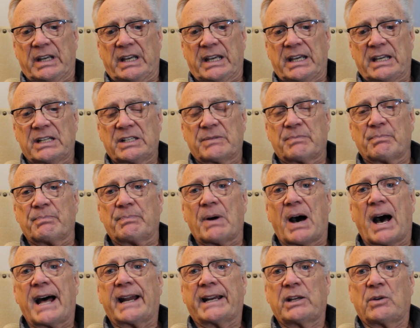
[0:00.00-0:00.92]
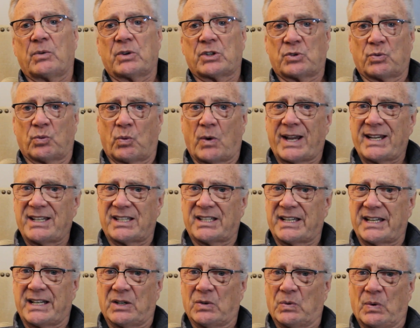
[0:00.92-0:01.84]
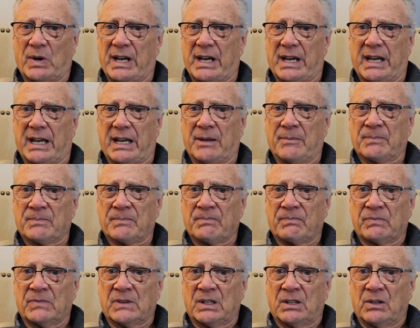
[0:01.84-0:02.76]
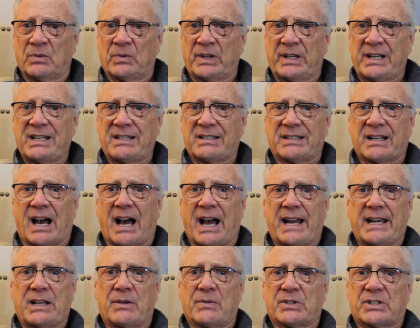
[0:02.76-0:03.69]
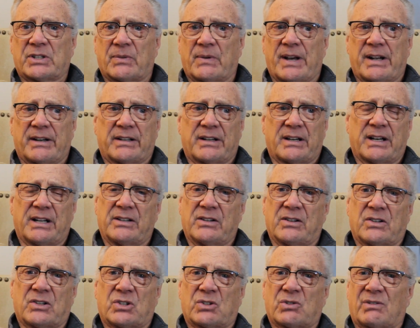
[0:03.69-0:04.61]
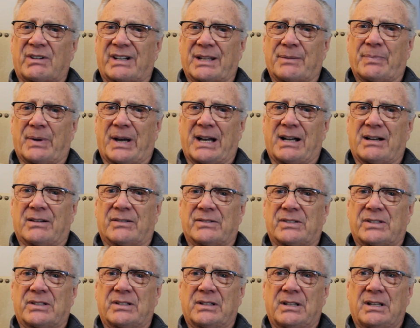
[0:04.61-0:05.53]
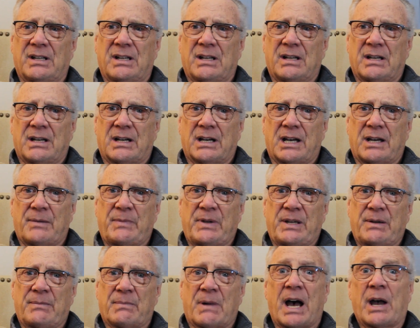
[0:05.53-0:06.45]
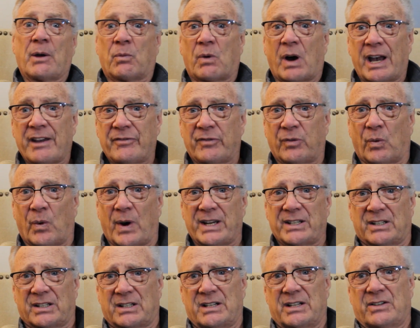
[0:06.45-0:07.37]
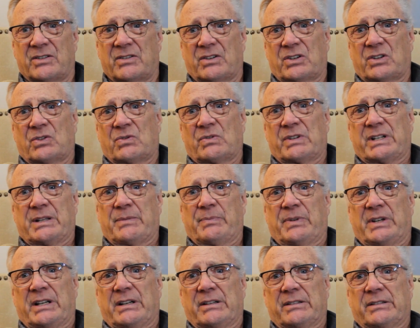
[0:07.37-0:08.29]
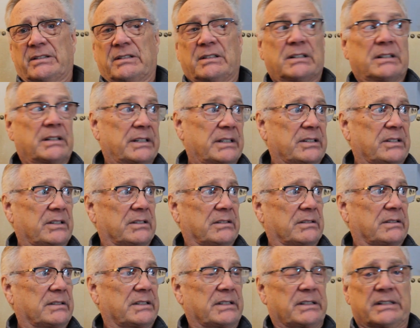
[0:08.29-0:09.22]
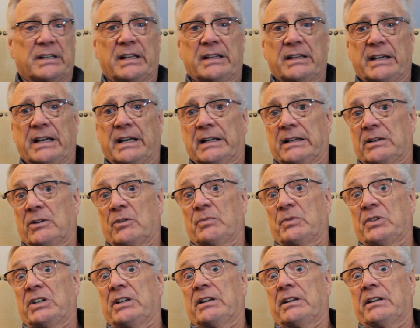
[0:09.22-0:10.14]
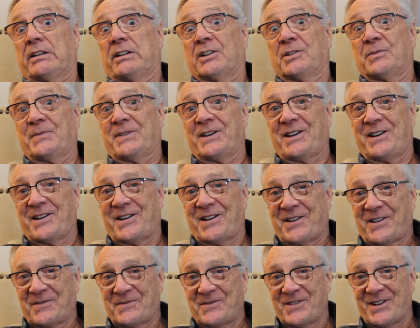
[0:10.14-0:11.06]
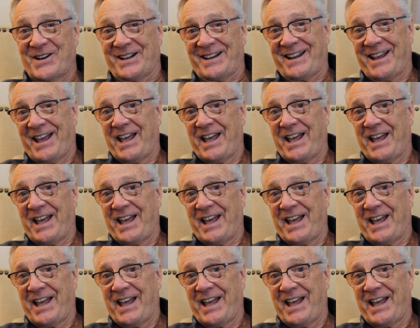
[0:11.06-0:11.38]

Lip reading: his body was wasting away. When he died, he was around 120 pounds. I mean, my wife weighs 120 pounds. I shouldn't say that. I hope she didn't hear me.